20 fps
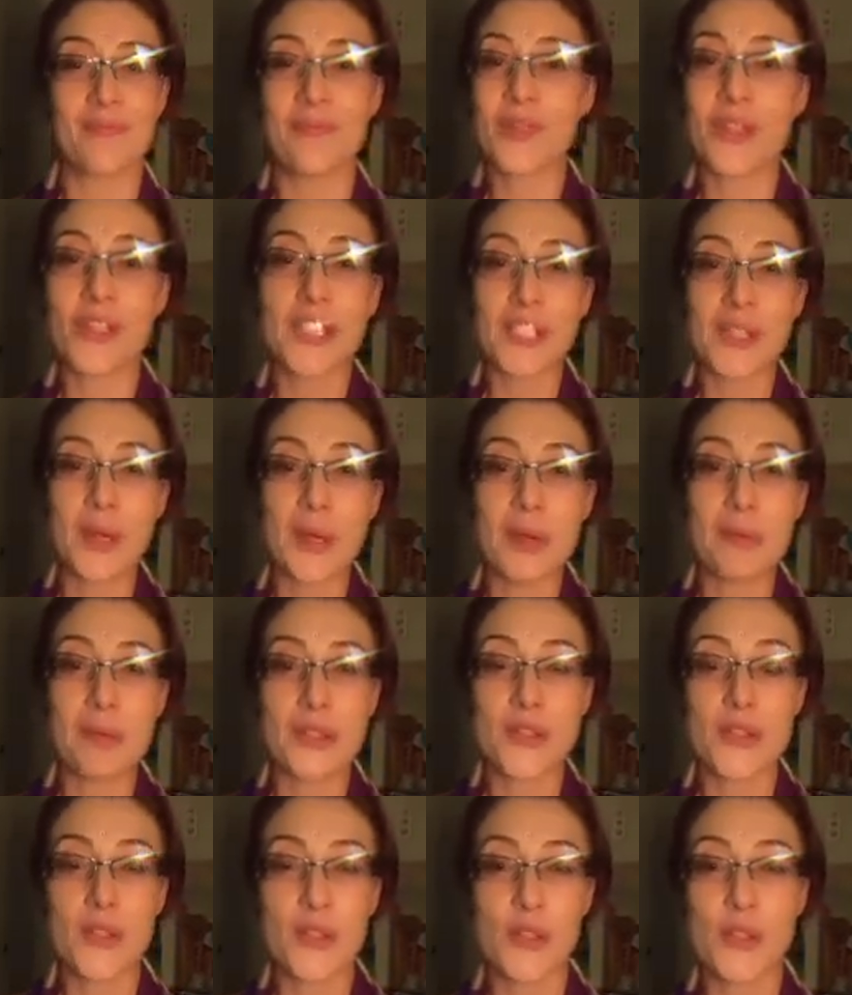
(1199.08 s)
Totally
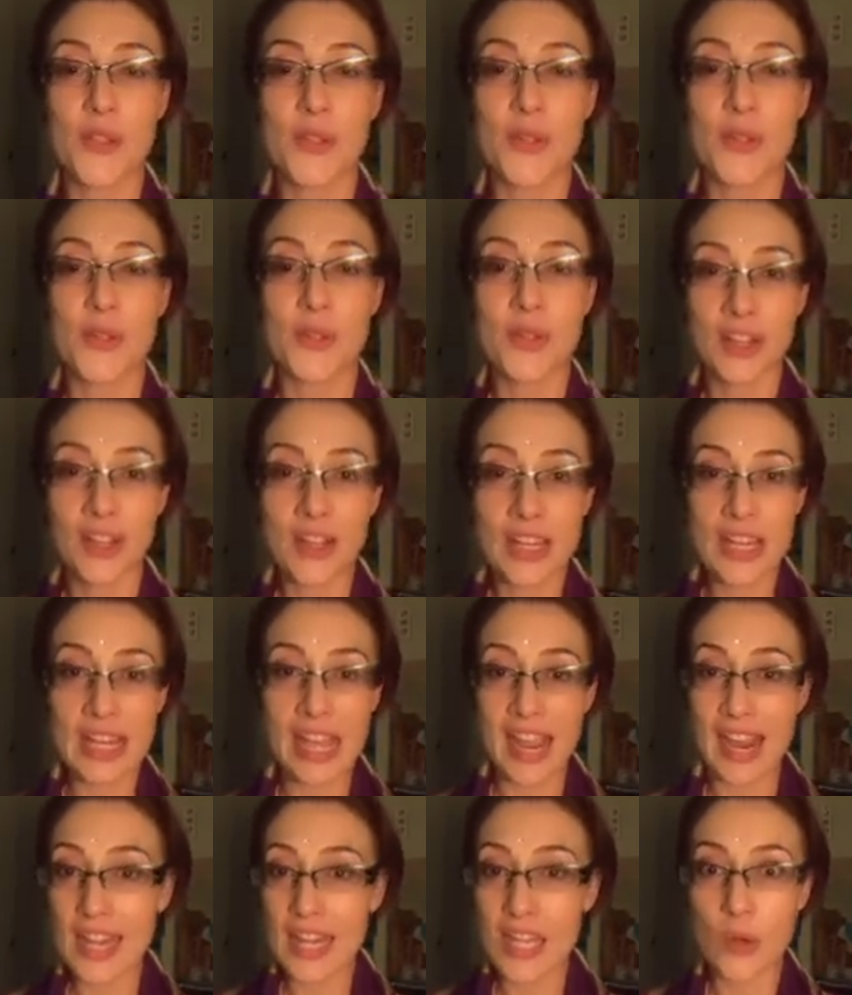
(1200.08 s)
open to
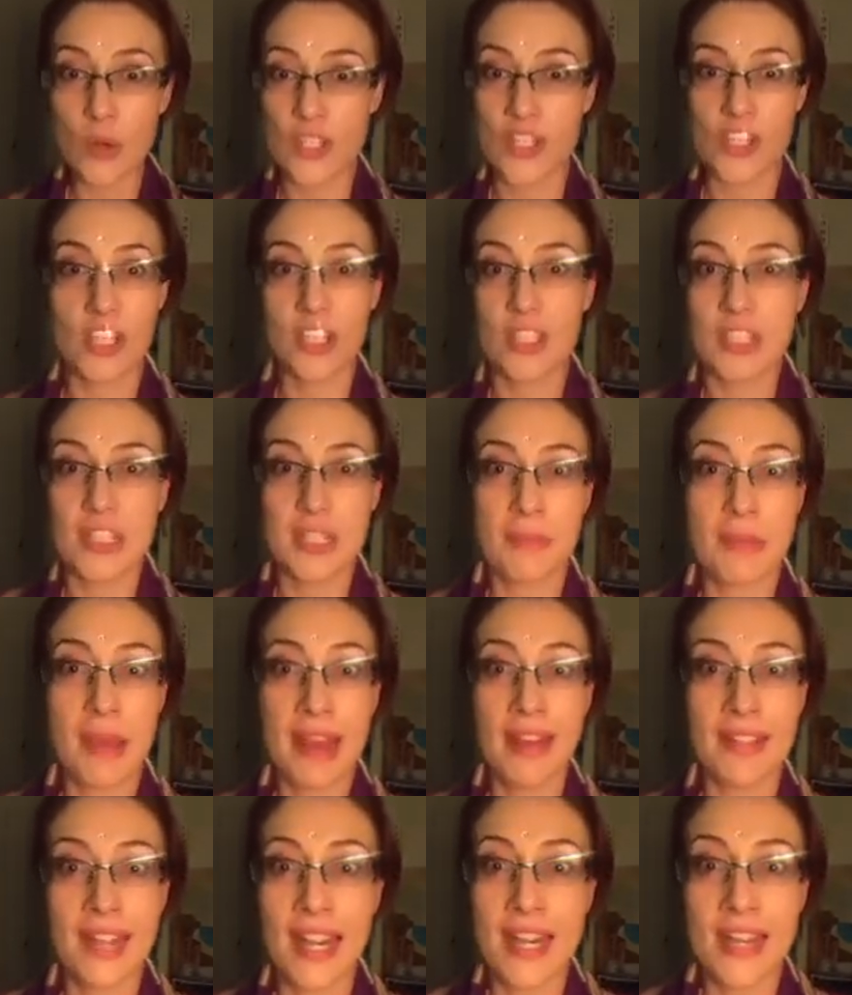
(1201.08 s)
any questions
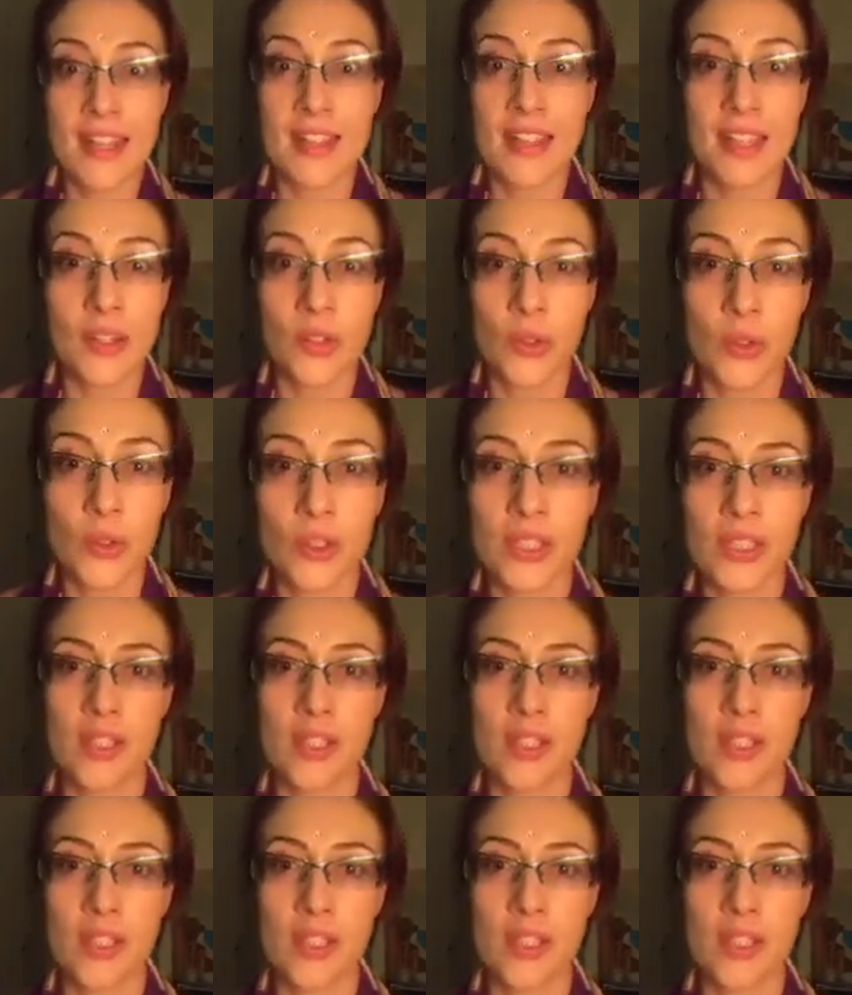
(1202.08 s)
about anything at all.